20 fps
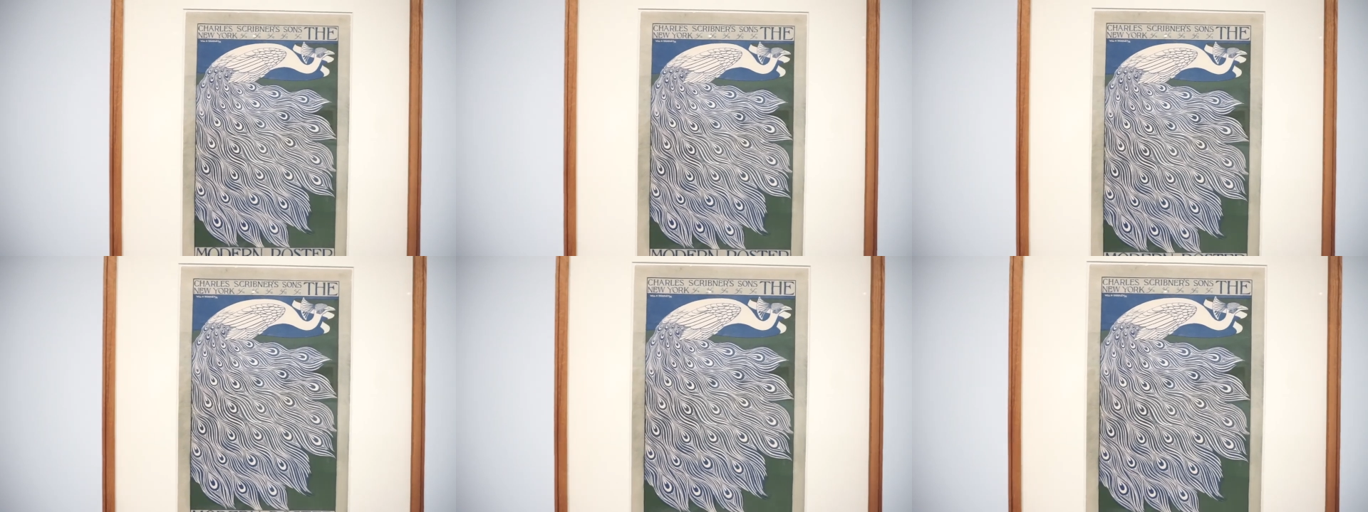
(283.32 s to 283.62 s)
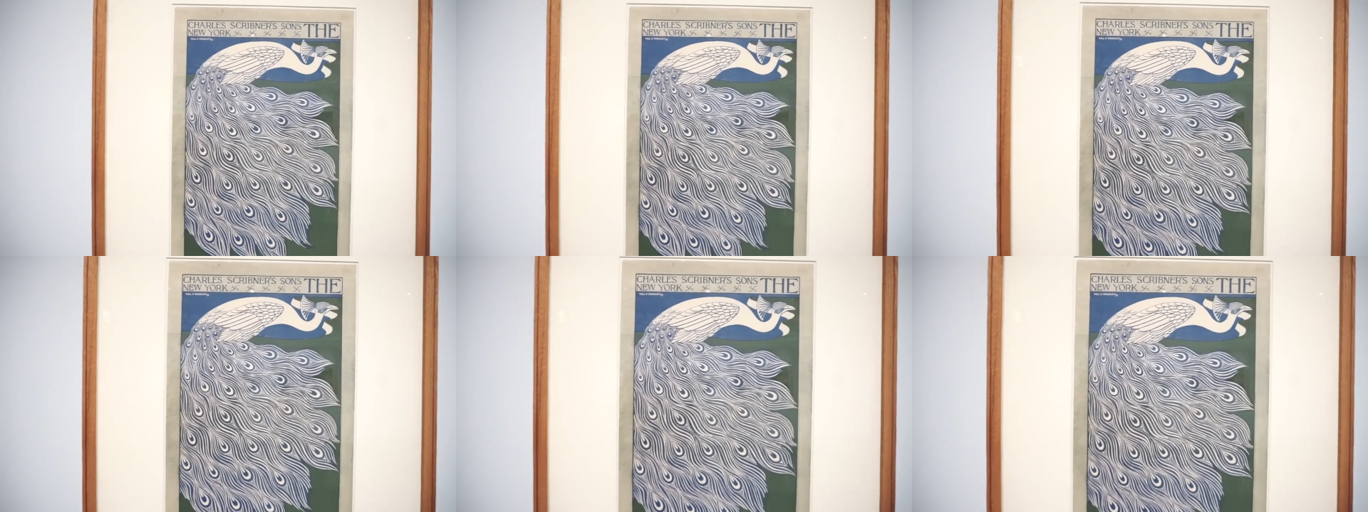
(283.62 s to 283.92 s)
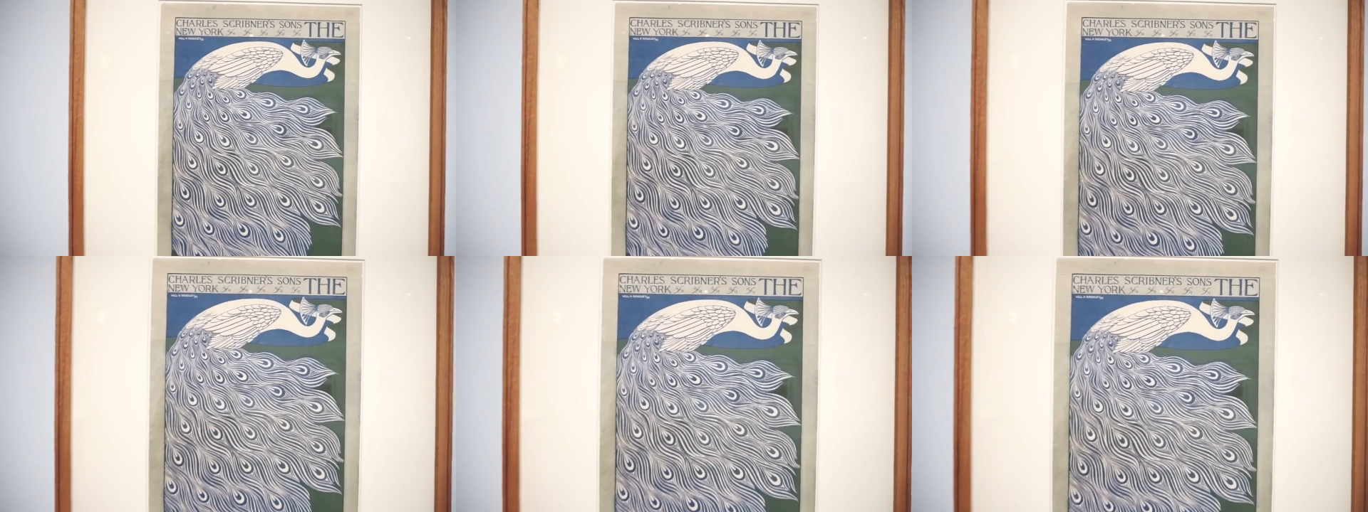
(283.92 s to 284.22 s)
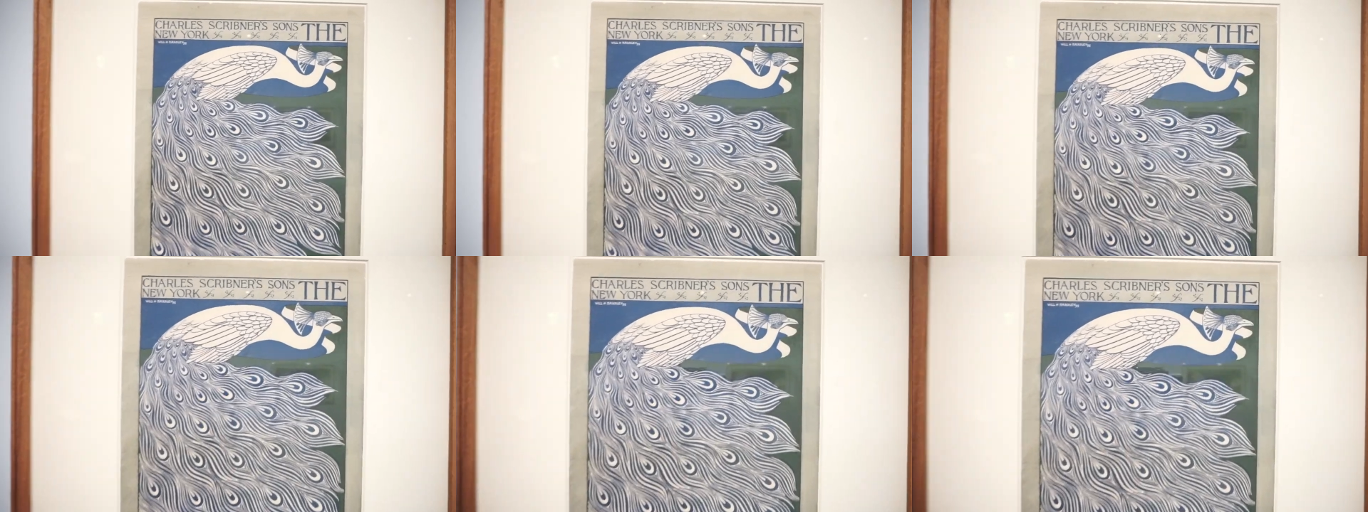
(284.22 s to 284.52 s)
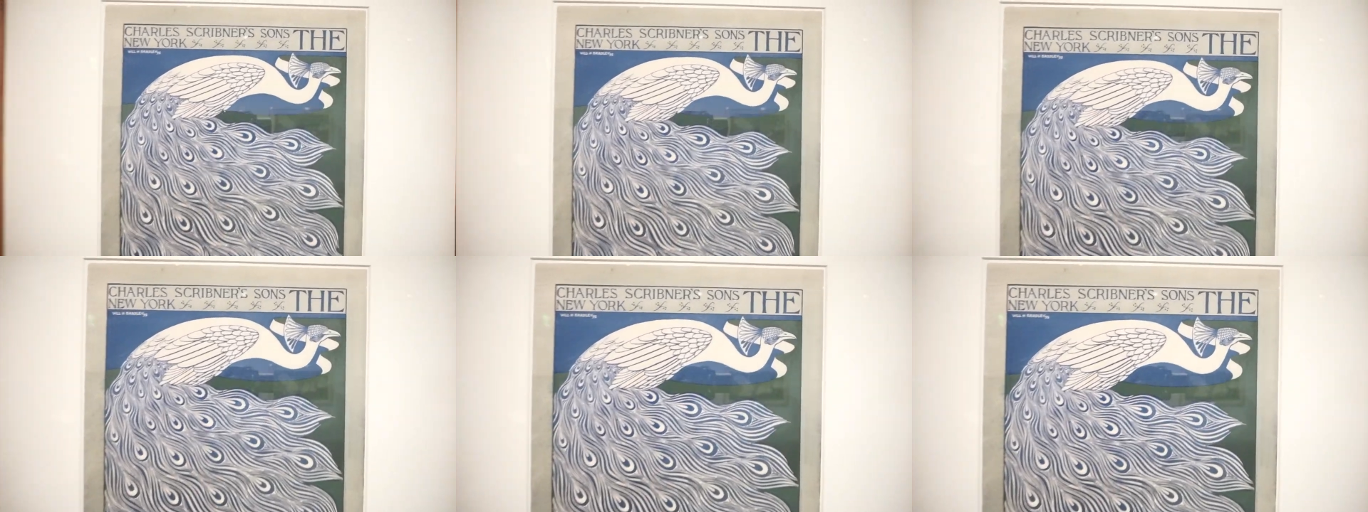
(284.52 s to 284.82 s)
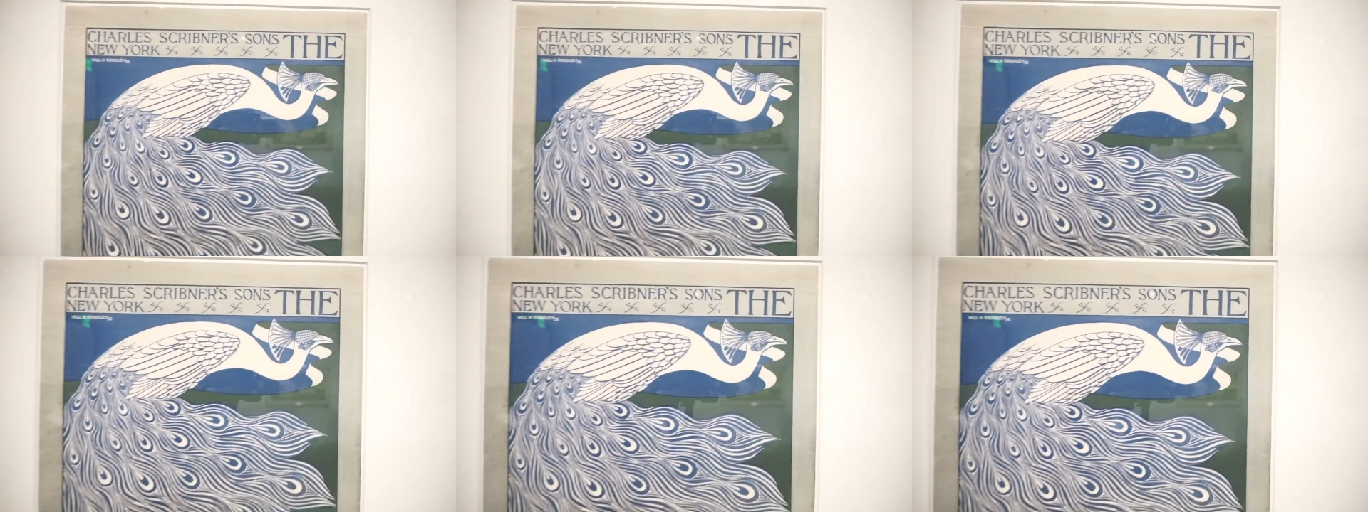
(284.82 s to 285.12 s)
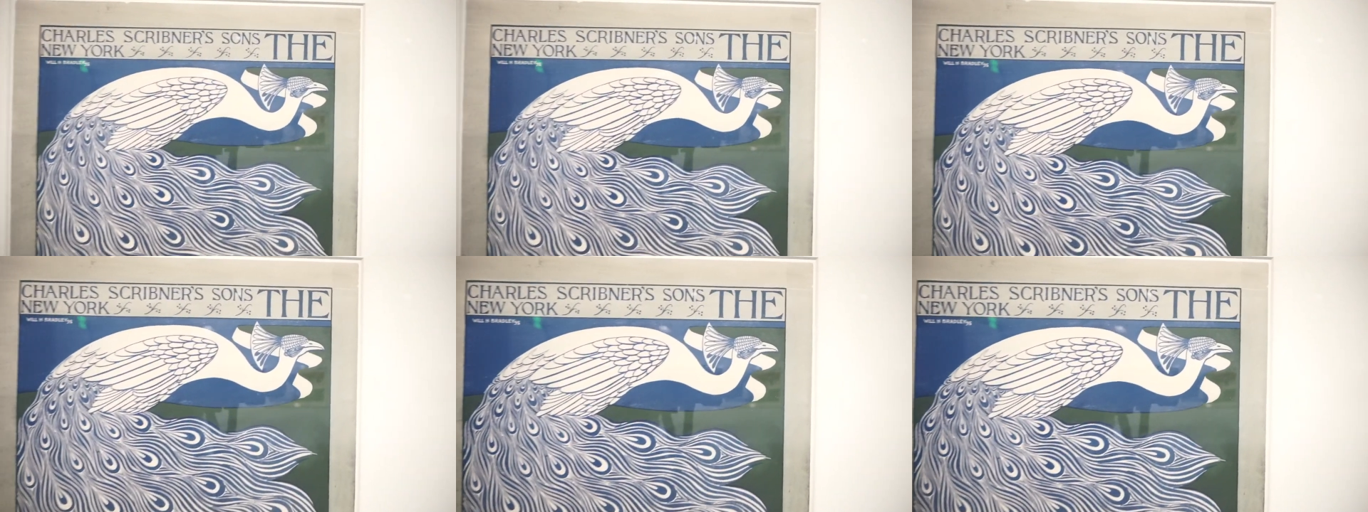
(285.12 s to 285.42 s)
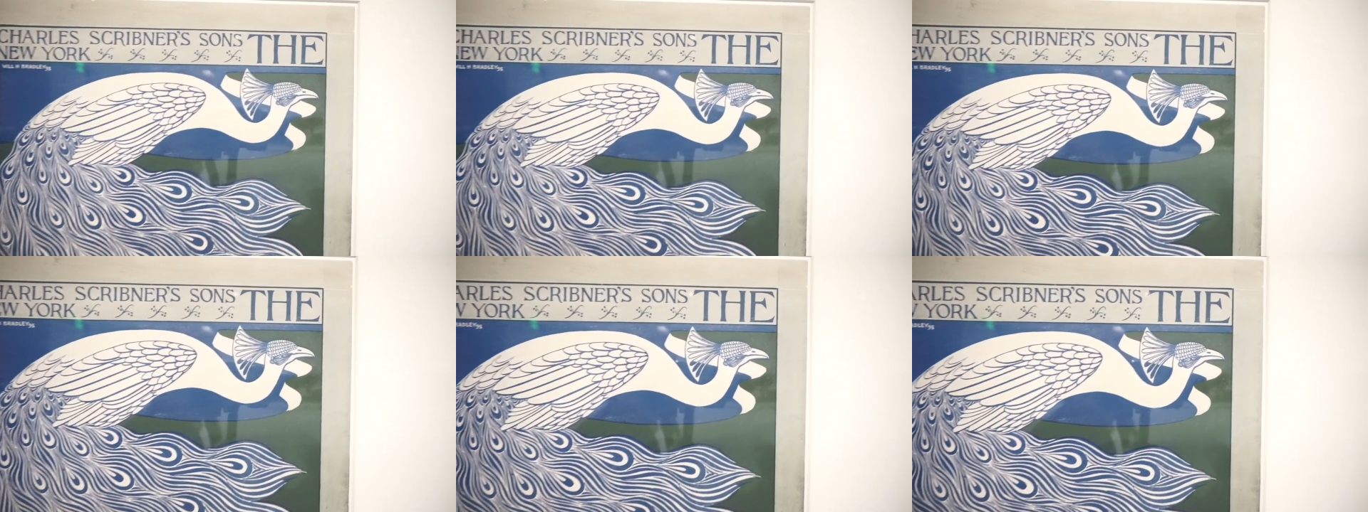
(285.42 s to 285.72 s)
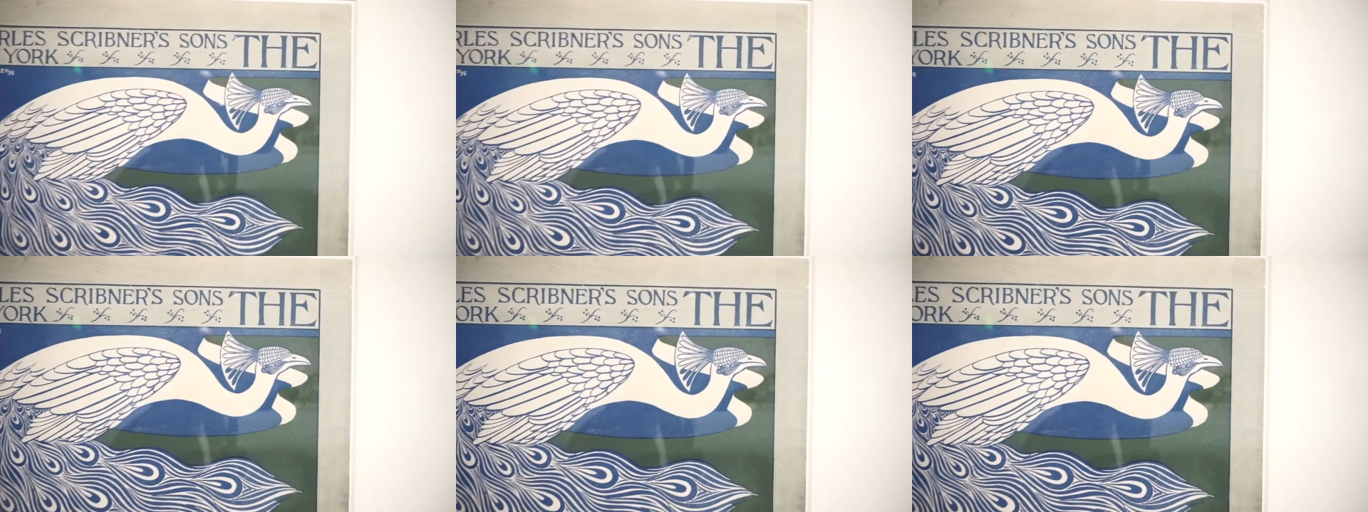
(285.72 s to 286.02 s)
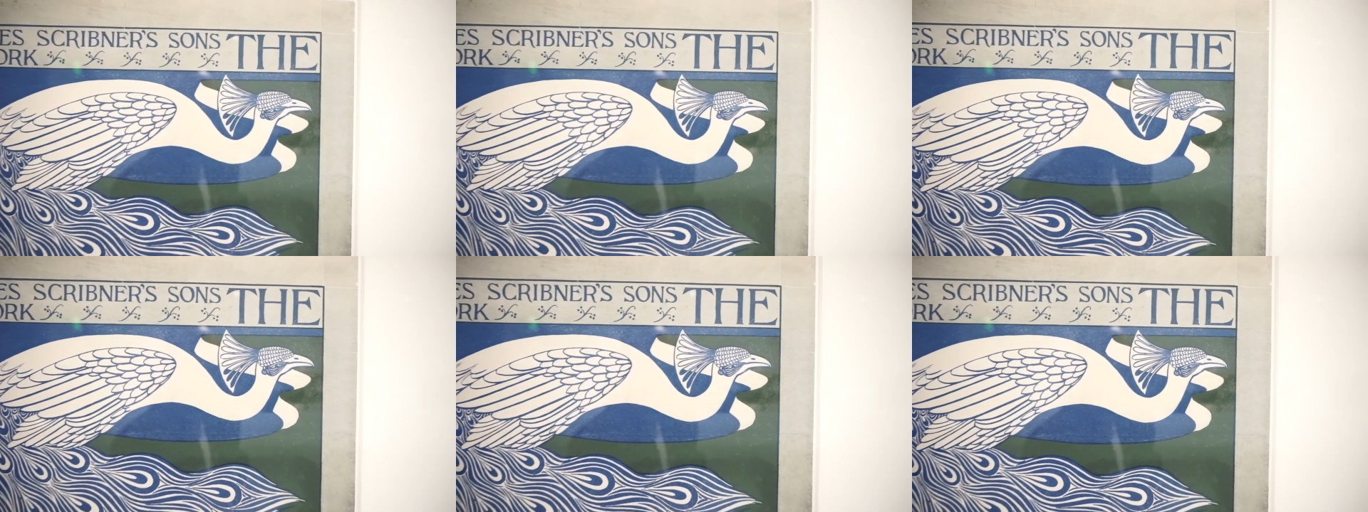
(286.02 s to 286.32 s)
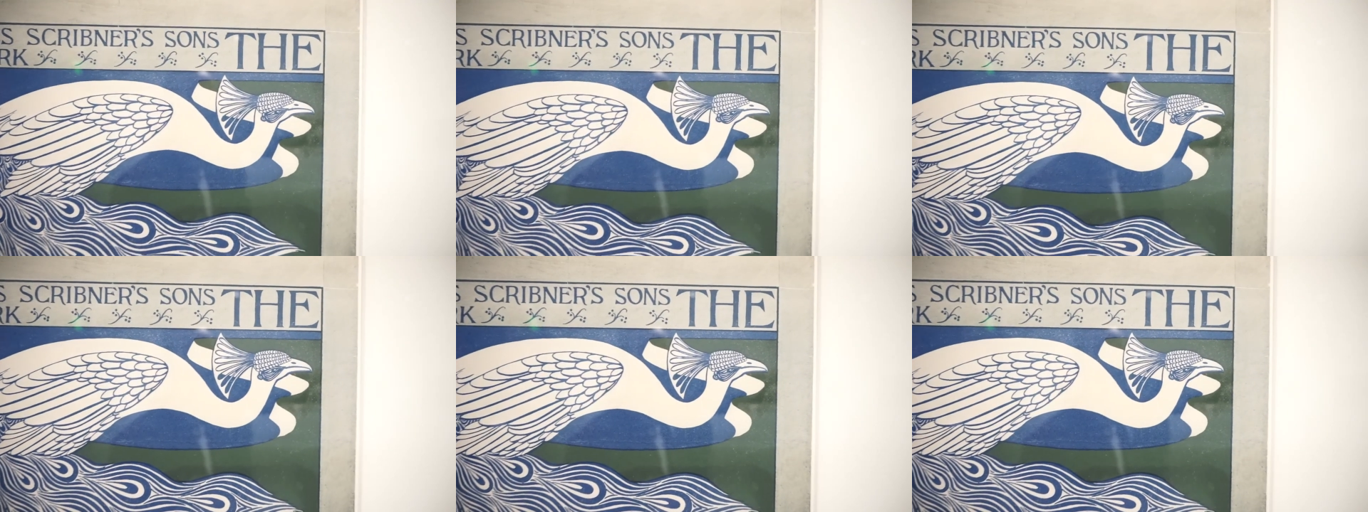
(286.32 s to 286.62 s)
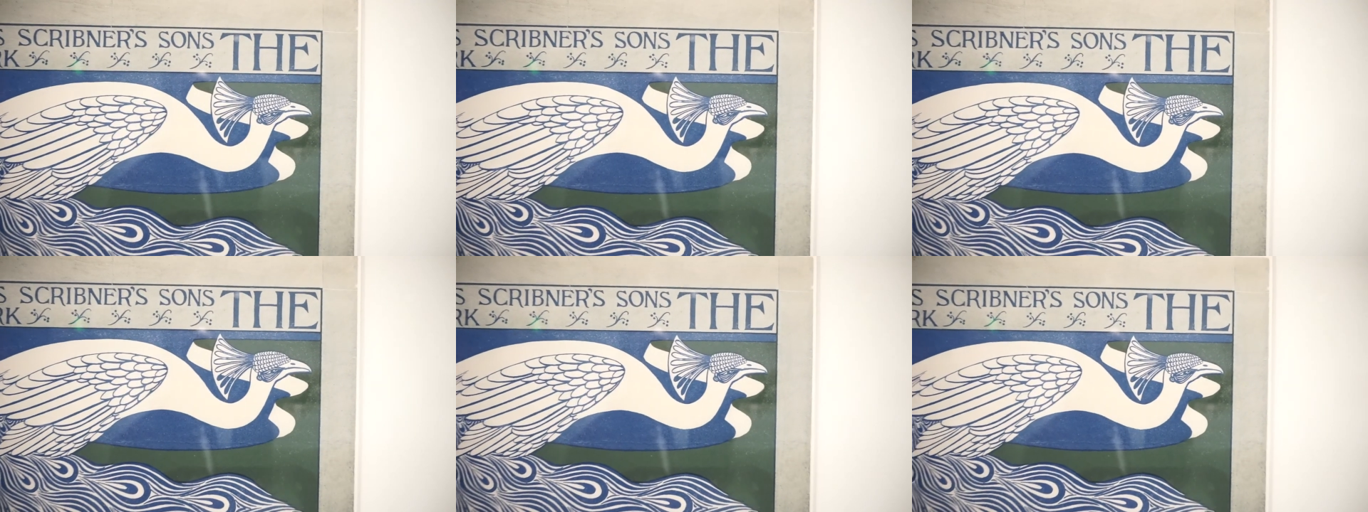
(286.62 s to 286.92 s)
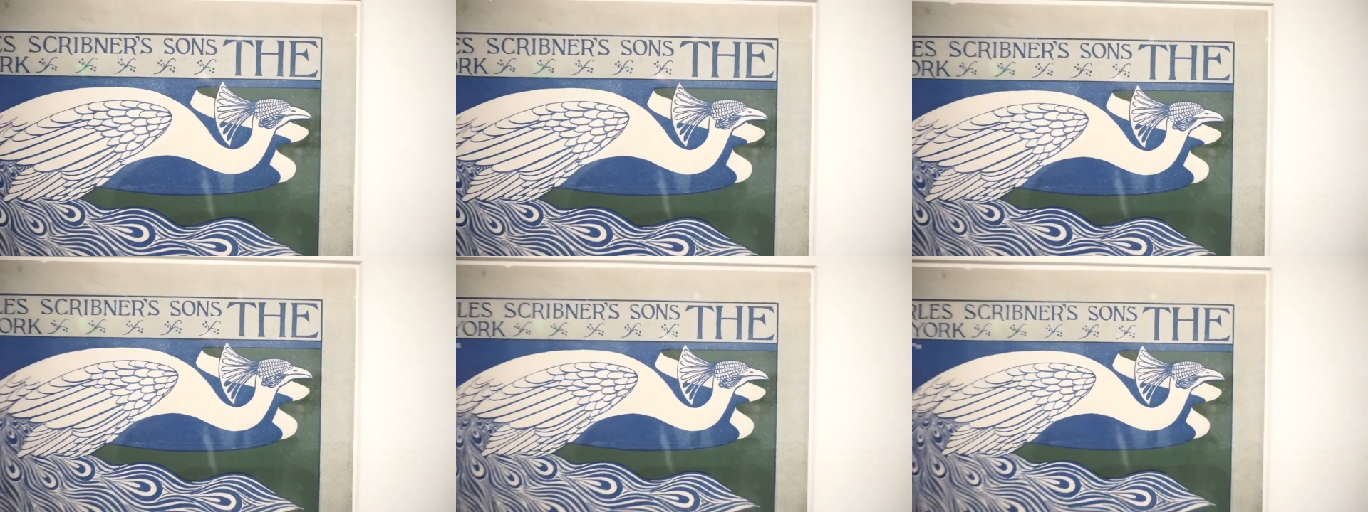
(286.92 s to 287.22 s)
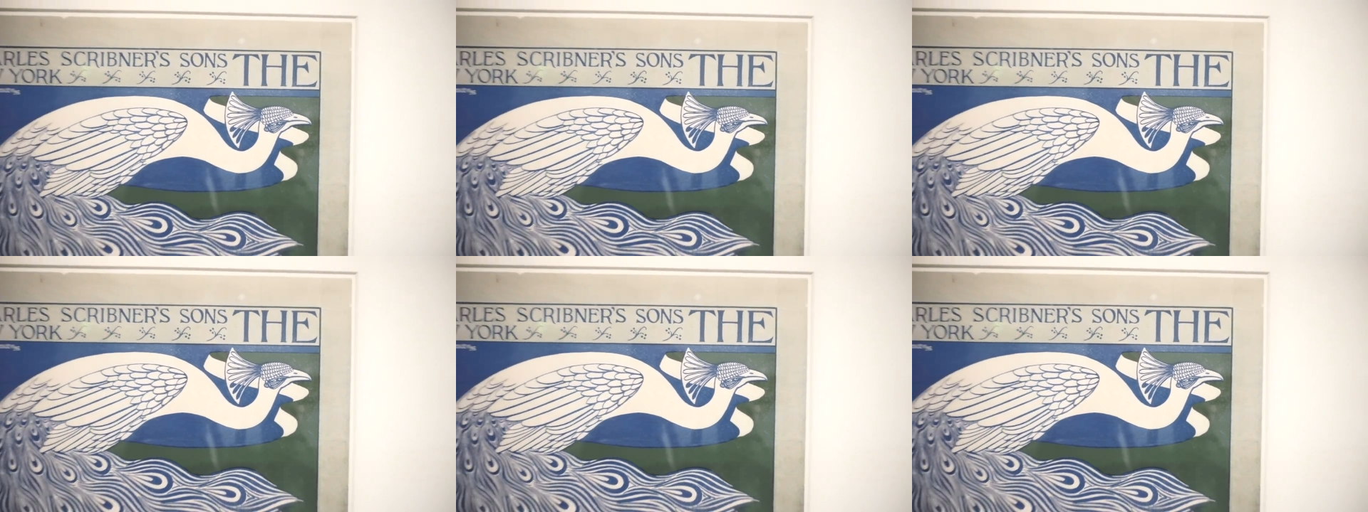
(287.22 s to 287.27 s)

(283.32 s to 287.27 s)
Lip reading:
[unreadable: no face in view]